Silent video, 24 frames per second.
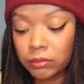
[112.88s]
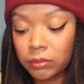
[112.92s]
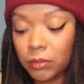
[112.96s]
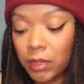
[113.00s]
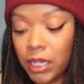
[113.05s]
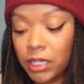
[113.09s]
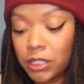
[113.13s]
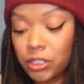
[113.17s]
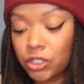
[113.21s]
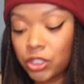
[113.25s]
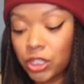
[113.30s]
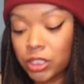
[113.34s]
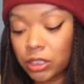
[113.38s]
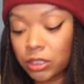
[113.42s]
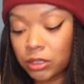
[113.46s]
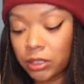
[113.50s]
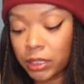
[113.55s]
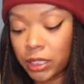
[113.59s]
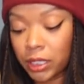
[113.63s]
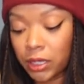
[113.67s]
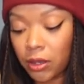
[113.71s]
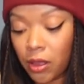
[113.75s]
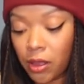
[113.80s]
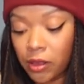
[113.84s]
I suggest
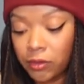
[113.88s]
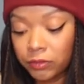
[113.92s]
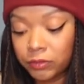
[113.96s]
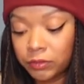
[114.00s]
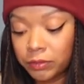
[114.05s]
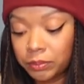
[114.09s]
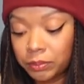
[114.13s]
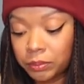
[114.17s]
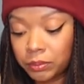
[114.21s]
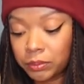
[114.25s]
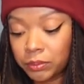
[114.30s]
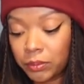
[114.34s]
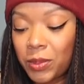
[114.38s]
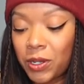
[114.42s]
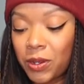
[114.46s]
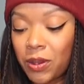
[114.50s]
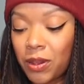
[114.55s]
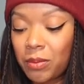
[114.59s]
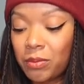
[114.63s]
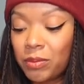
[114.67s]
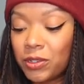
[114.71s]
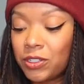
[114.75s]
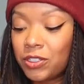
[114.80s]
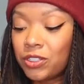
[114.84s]
clicking off. Oh my
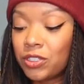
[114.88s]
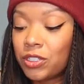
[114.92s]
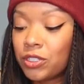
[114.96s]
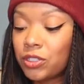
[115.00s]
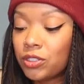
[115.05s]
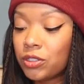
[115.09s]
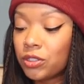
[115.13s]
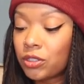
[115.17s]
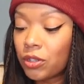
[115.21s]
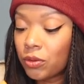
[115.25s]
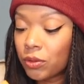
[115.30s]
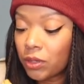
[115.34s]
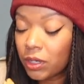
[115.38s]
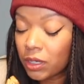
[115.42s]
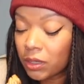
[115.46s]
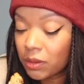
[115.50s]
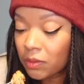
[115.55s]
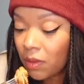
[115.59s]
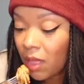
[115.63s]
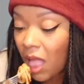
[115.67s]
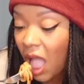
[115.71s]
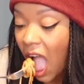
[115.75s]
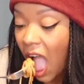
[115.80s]
God, bitch, this is so good.